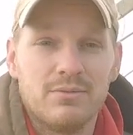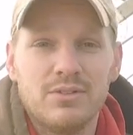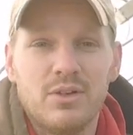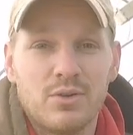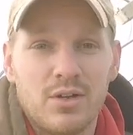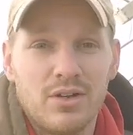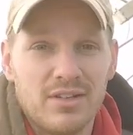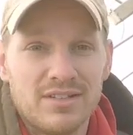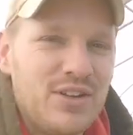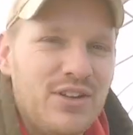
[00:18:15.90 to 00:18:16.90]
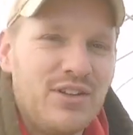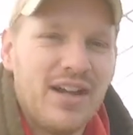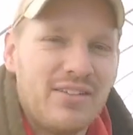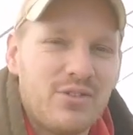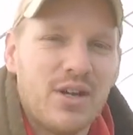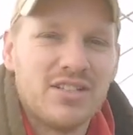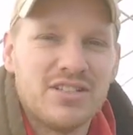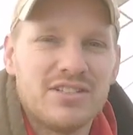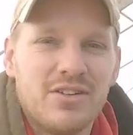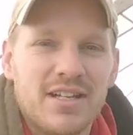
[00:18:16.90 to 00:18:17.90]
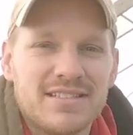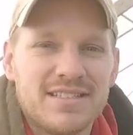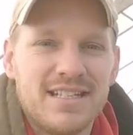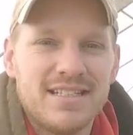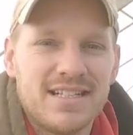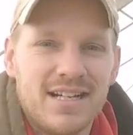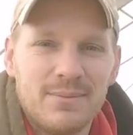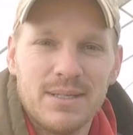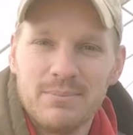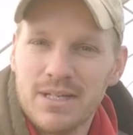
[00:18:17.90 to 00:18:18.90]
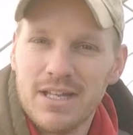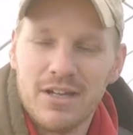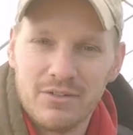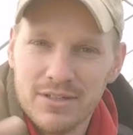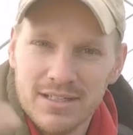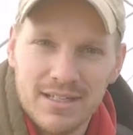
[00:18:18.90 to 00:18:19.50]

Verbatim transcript: don't call us if you do have questions don't hesitate to comment below